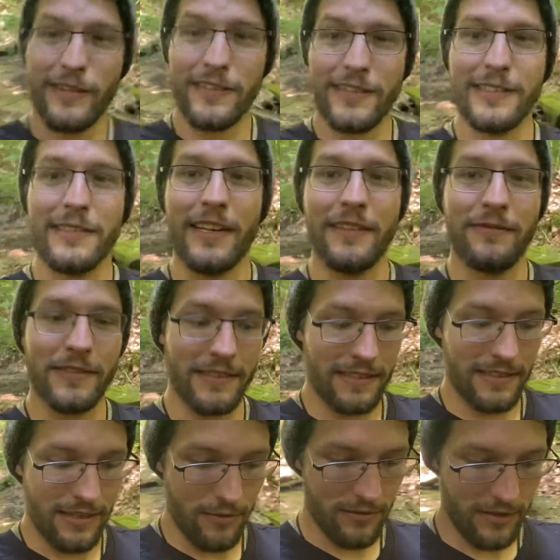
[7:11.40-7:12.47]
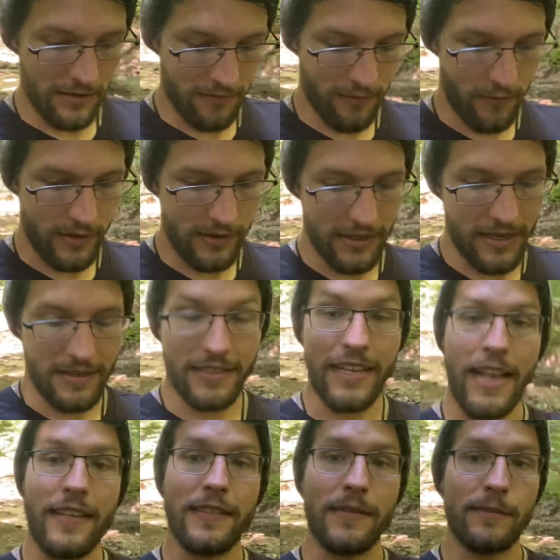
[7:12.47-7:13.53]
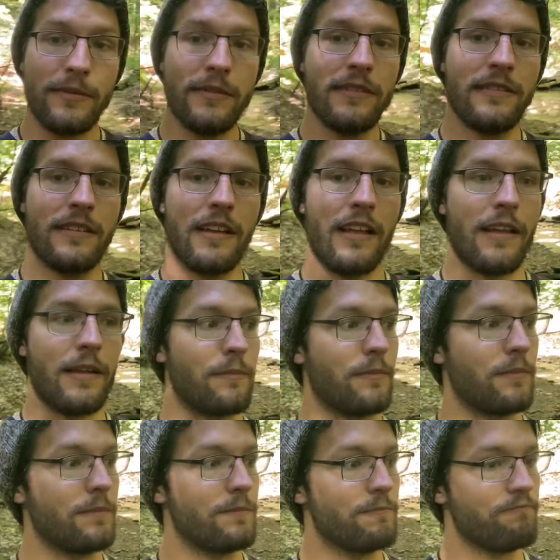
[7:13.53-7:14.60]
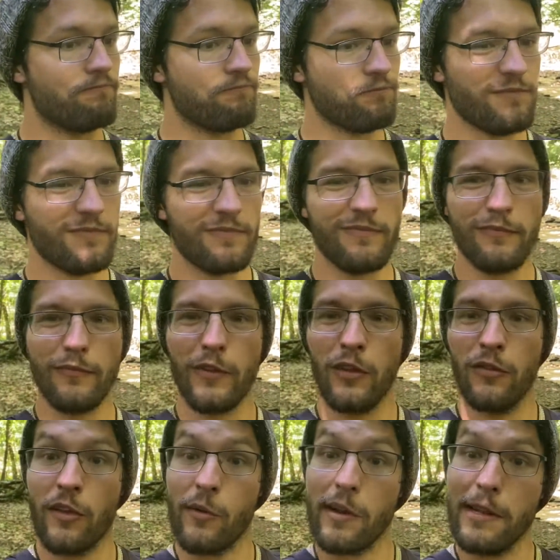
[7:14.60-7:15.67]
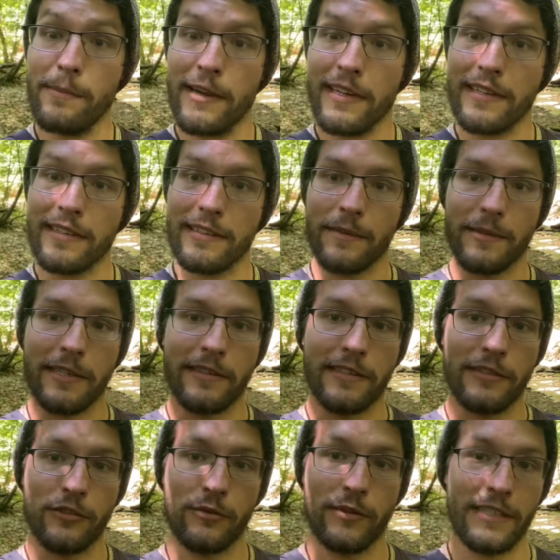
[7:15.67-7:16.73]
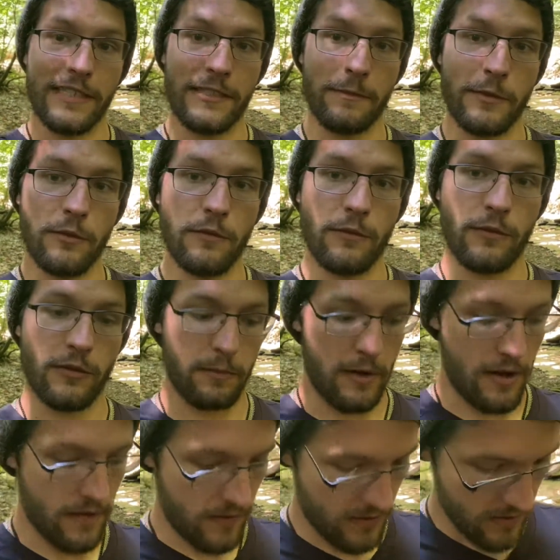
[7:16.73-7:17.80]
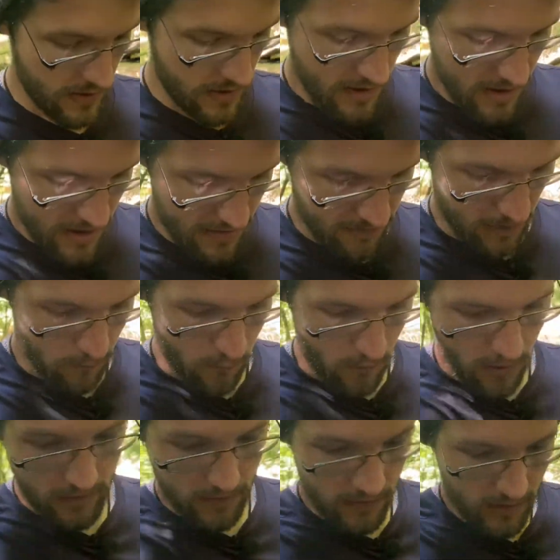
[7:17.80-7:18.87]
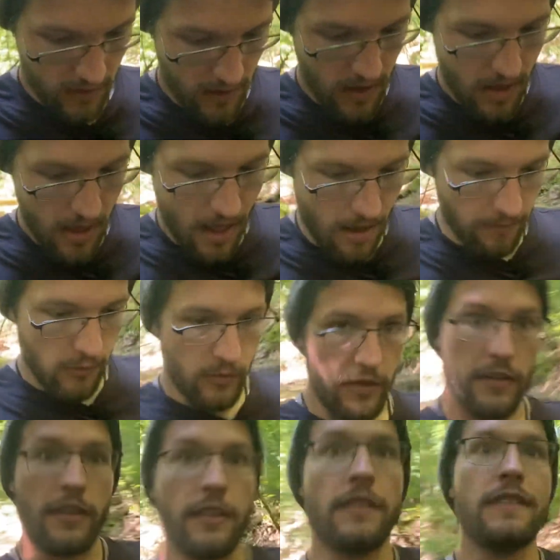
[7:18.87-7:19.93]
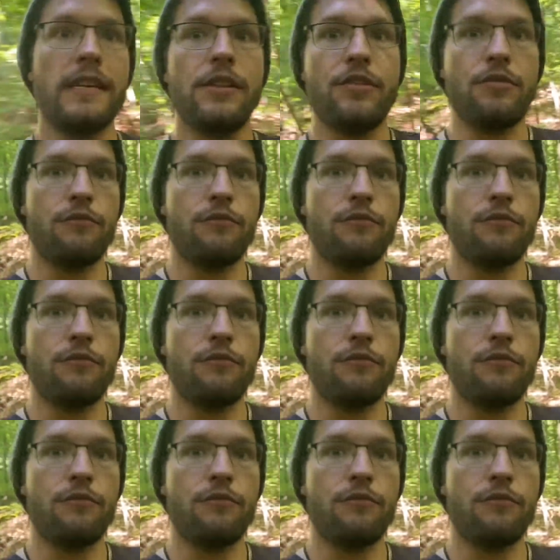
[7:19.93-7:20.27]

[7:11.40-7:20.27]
of this stuff is totally freely accessible. So anybody can come here and enjoy these beautiful spots if they want. I'm going to continue